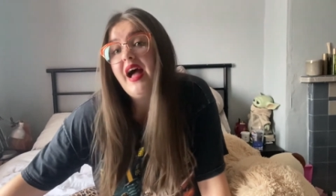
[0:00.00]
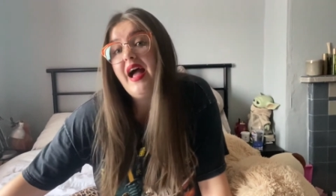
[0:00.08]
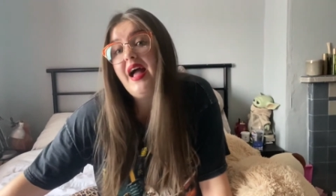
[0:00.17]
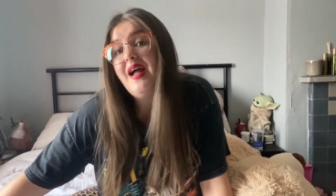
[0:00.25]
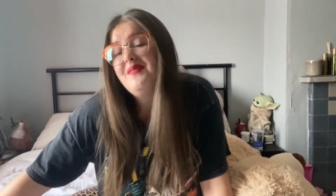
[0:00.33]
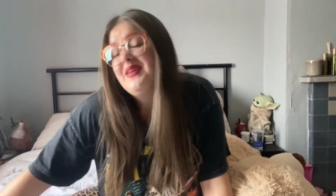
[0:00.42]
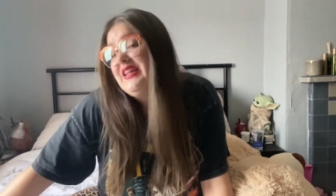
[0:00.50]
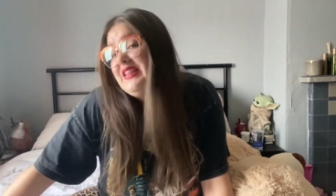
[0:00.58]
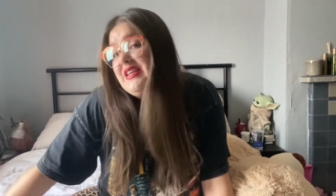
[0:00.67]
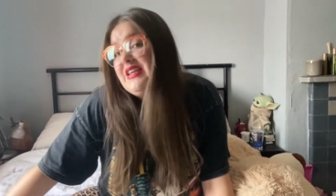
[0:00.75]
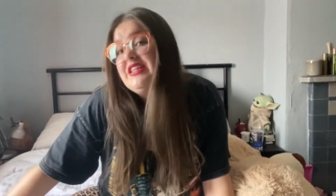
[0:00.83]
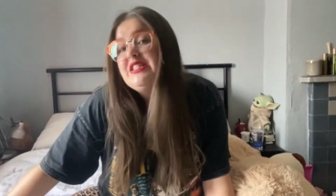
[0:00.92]
I
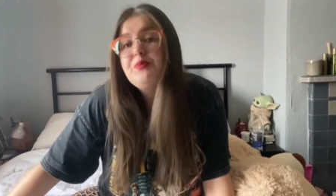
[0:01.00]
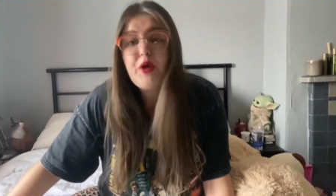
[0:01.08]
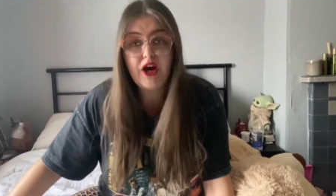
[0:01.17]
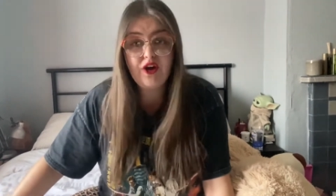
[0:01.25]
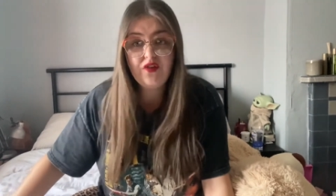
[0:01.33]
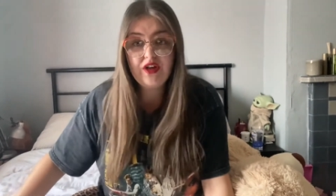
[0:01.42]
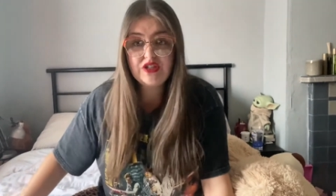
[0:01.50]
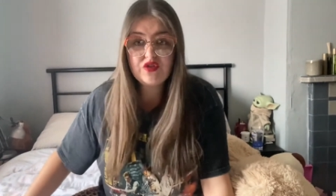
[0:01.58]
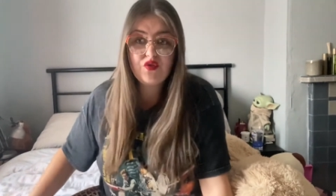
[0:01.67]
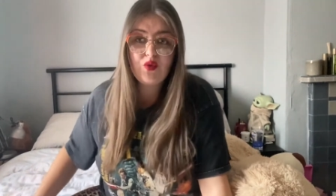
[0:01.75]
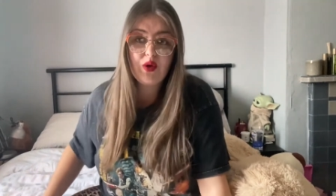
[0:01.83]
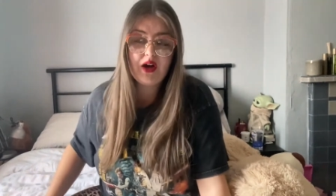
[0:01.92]
think it's perfect
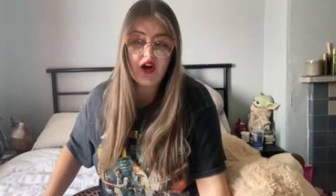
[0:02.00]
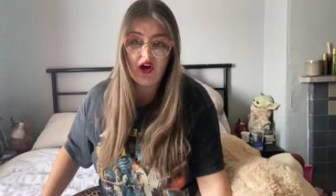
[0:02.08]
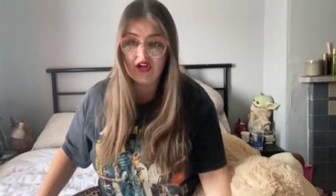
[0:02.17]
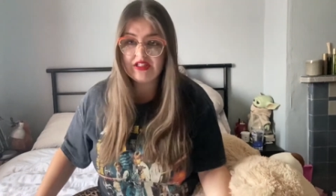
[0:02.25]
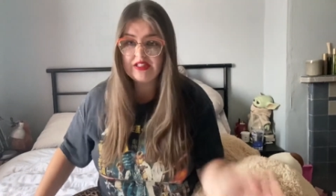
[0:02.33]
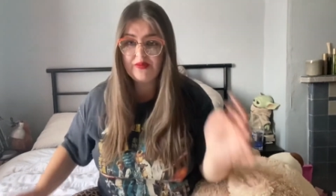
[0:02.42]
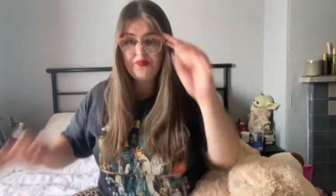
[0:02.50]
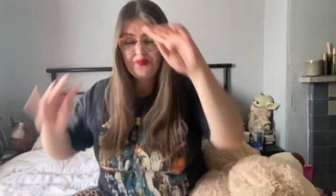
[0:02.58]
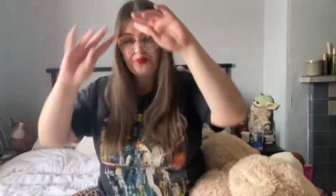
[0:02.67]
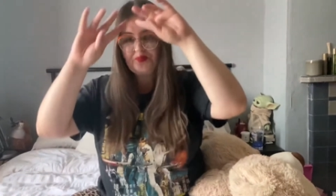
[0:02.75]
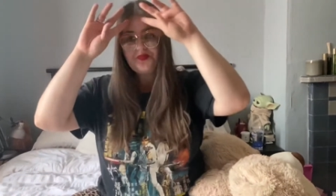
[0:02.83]
for autumn